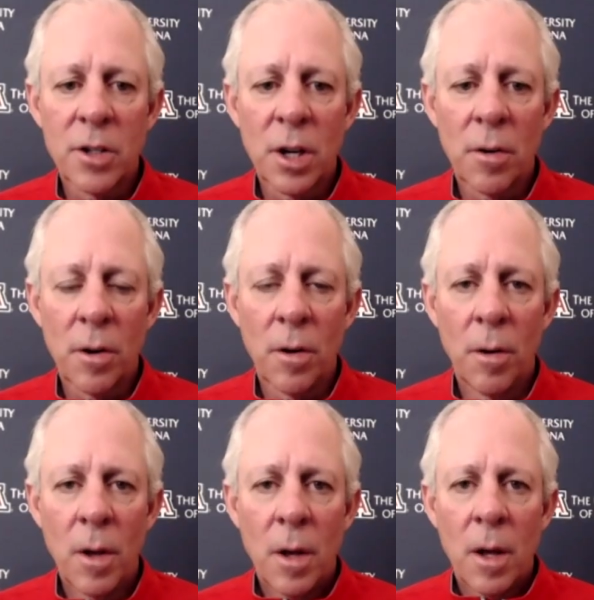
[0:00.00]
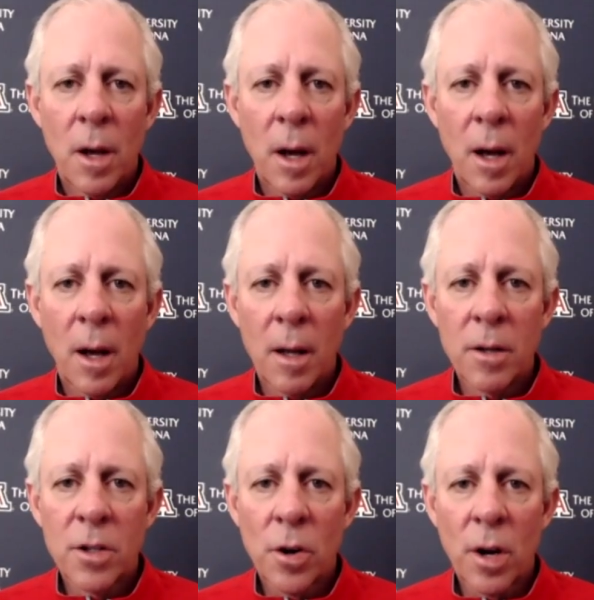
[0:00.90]
of general uh,
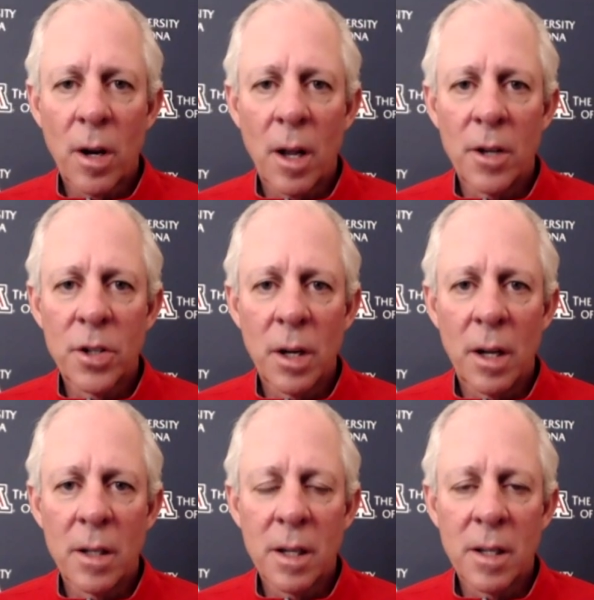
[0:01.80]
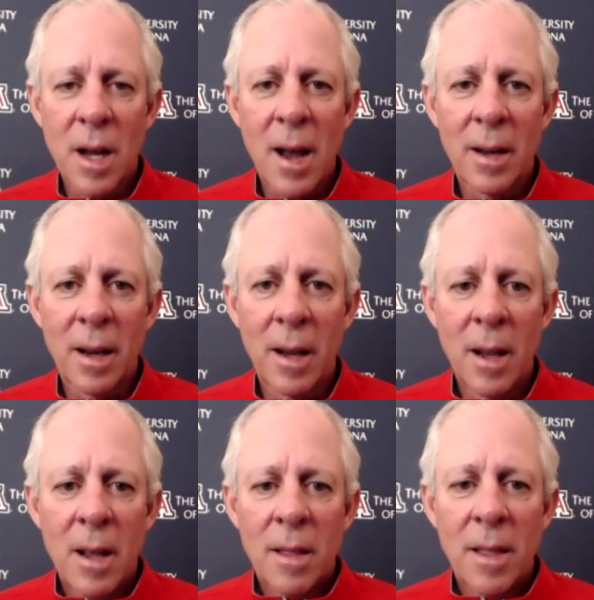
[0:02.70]
circulation in society.
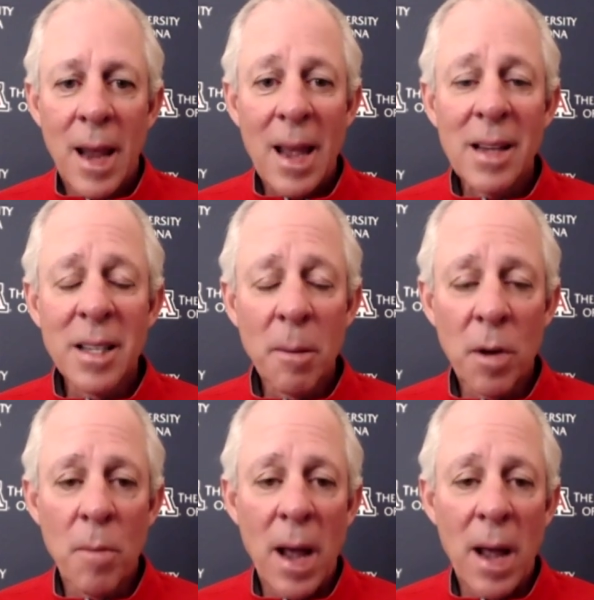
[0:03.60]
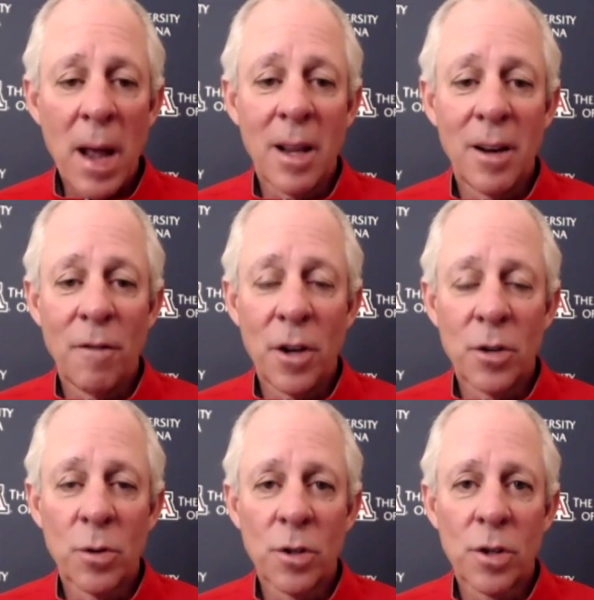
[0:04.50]
The asymptomatic
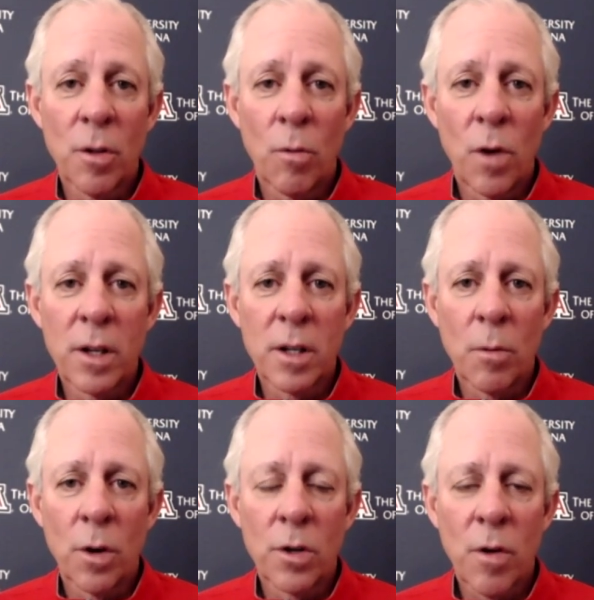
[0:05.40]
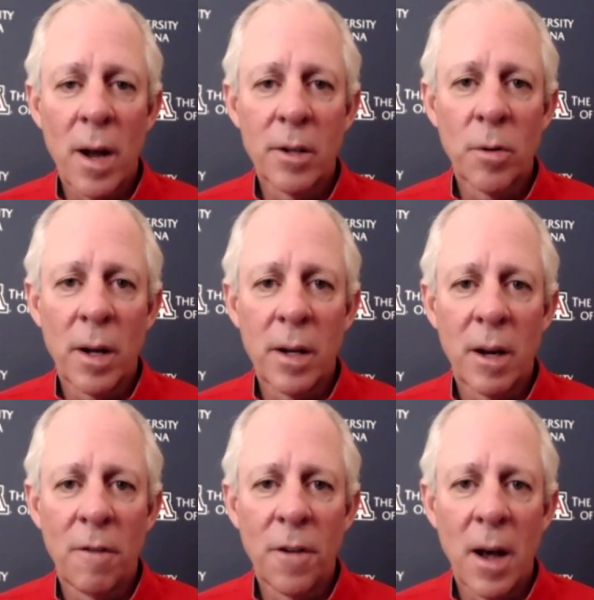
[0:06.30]
individuals are the ones that we're trying to
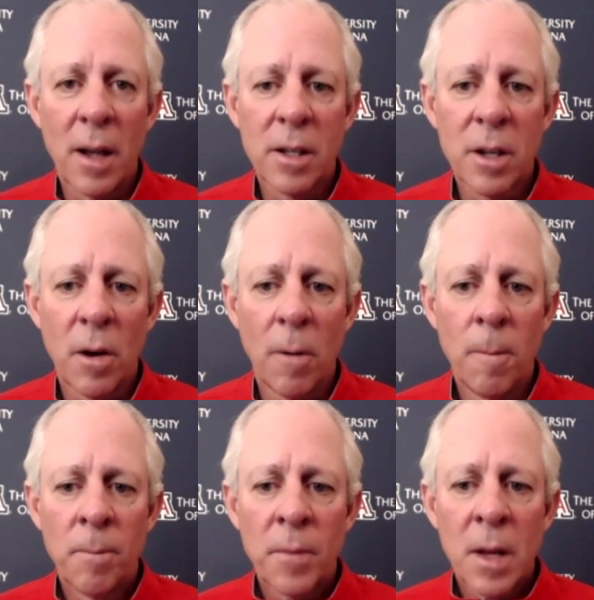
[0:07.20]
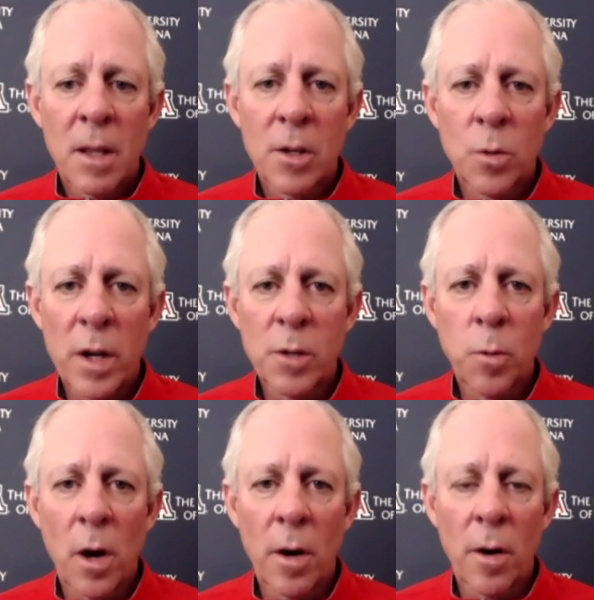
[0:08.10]
identify. So this
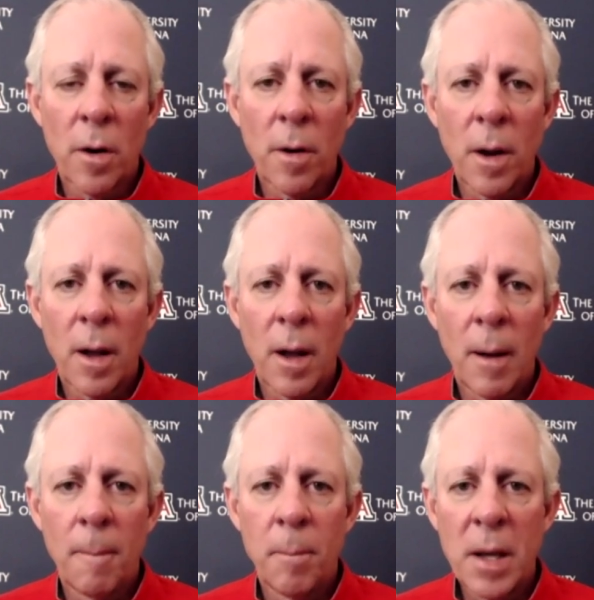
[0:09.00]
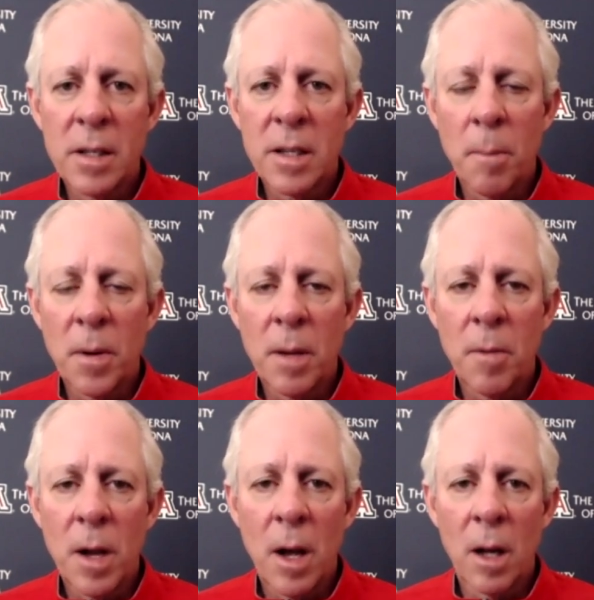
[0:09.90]
wastewater-based
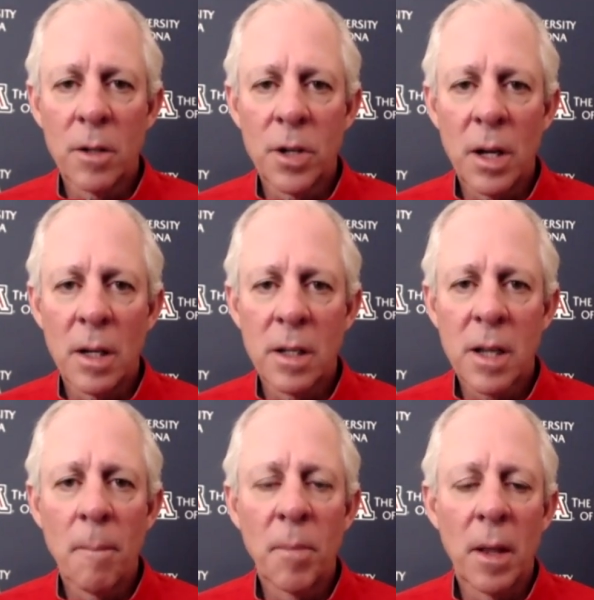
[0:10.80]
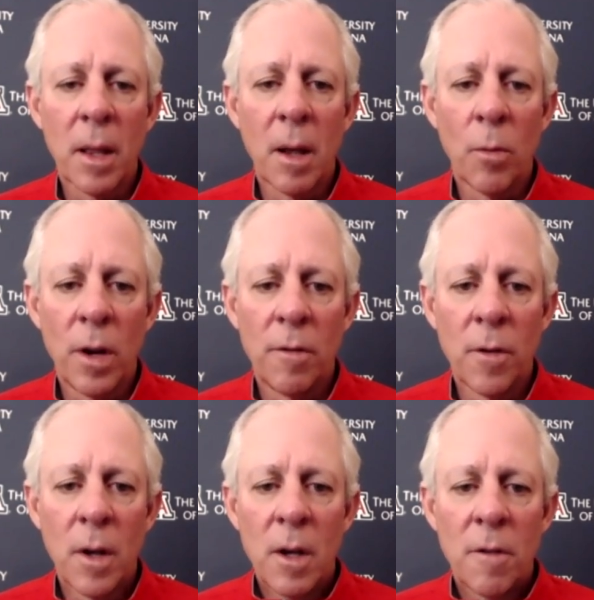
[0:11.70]
epidemiology is something that we've
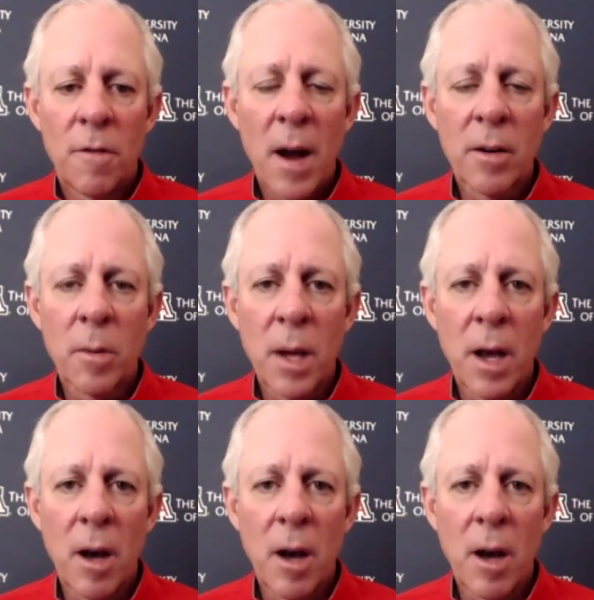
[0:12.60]
found to be